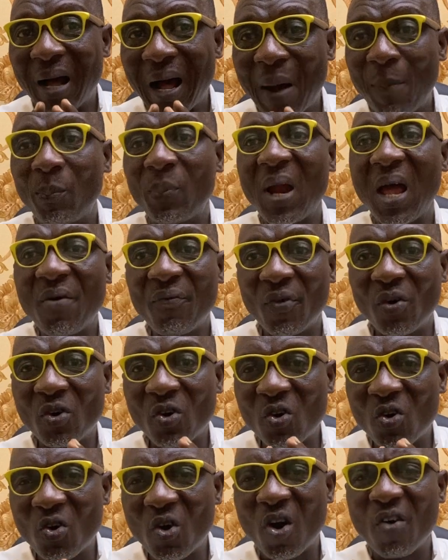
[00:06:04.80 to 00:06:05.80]
apply for
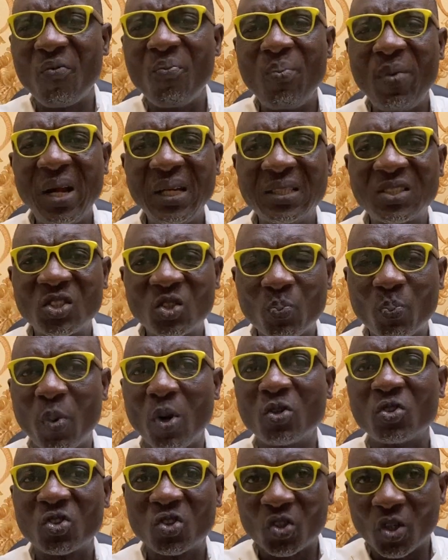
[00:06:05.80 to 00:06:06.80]

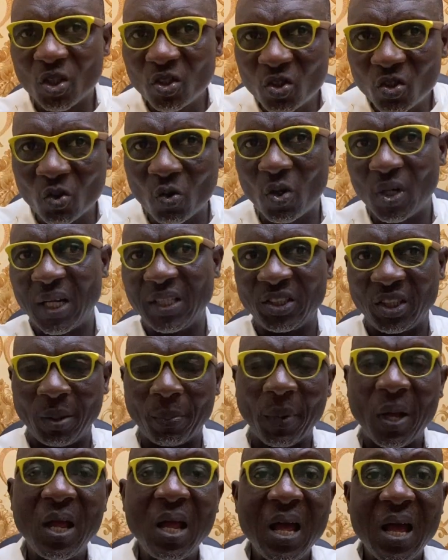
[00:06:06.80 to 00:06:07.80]
government-sponsored scholarship.
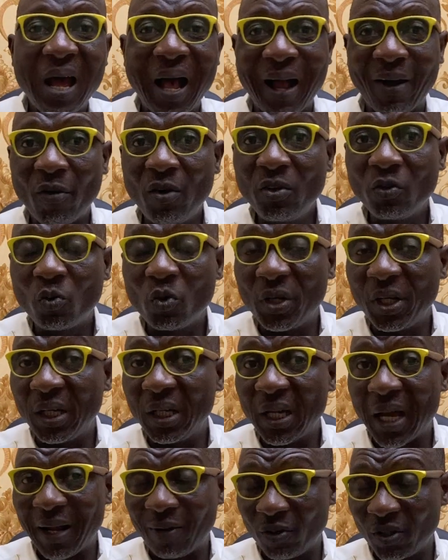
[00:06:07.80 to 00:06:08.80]
According
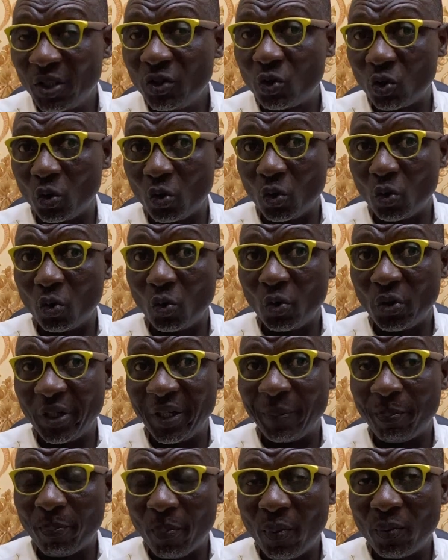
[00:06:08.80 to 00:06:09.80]
to
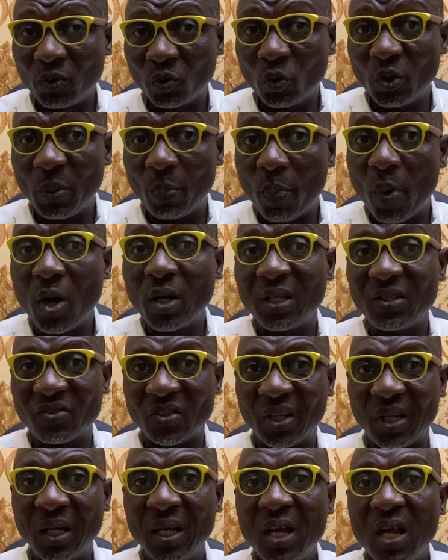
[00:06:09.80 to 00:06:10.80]
the policy,
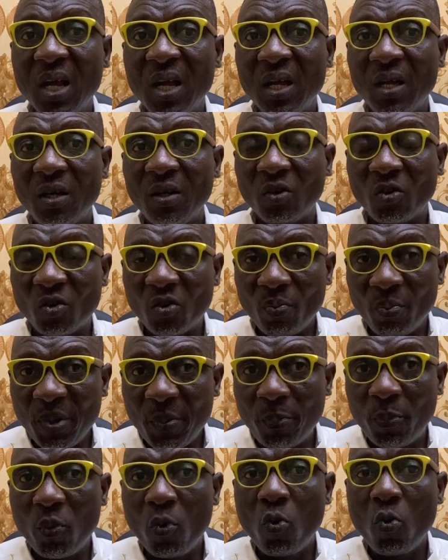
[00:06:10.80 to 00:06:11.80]

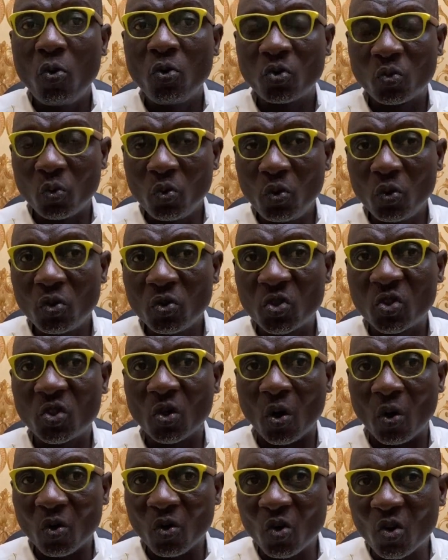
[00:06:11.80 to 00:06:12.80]
students
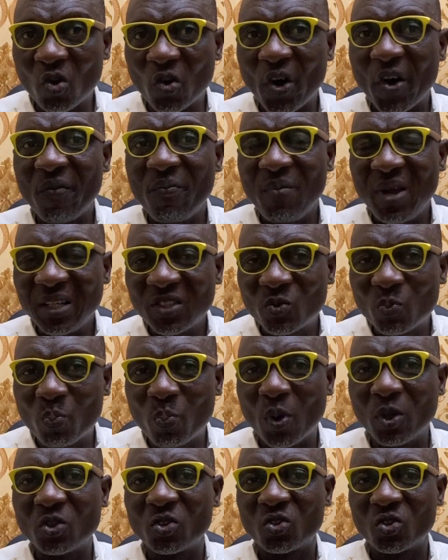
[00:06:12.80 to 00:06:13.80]
on
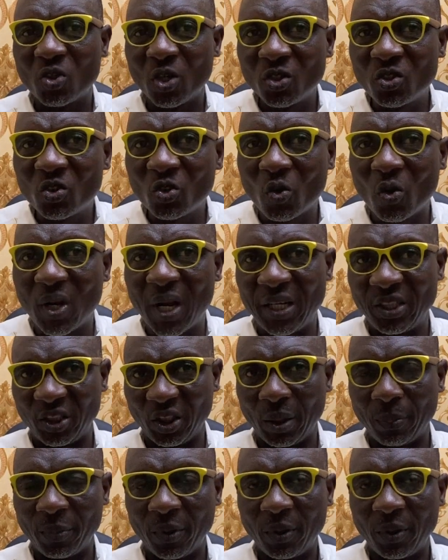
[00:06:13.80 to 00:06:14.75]
government-sponsored scholarship,